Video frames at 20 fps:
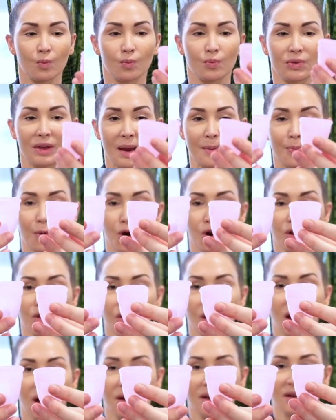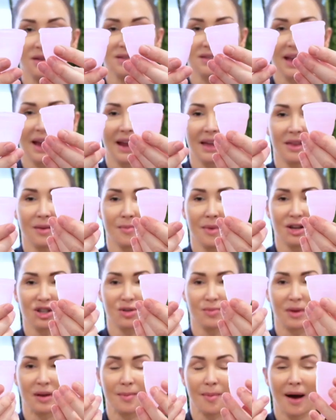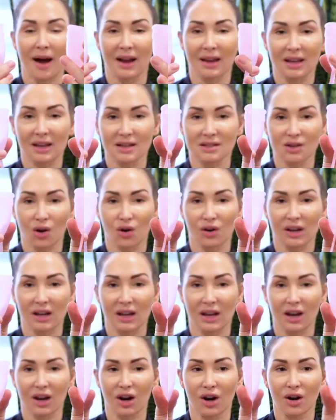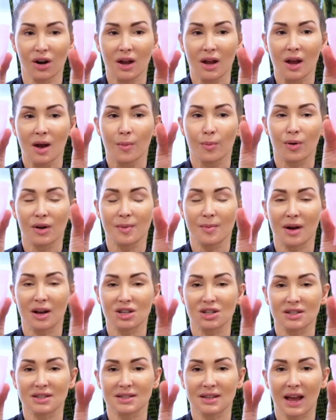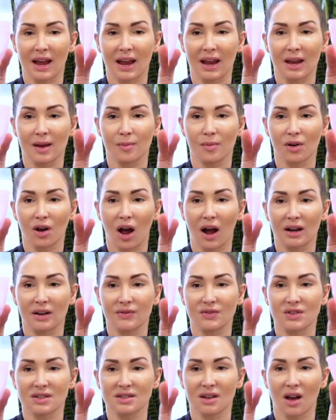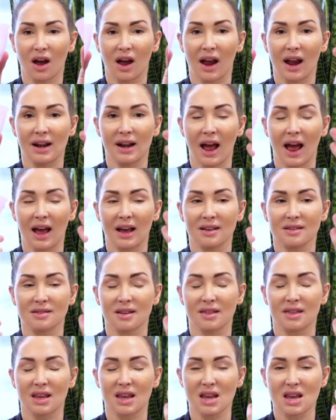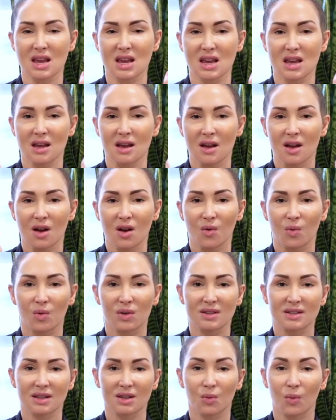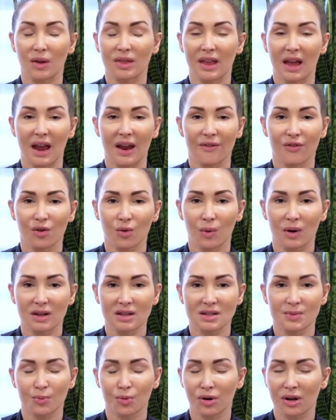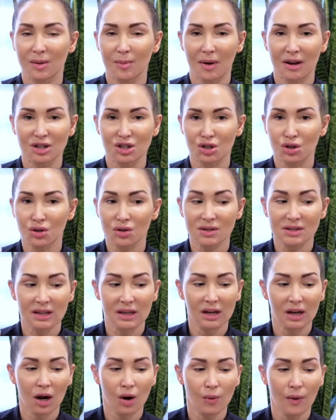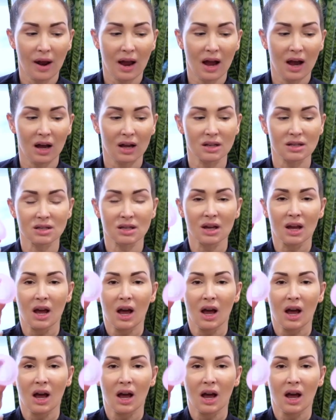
They both say the measurement markings on here, pretty much the same kind of design as the, what is it, the one that everyone's pretty much using around.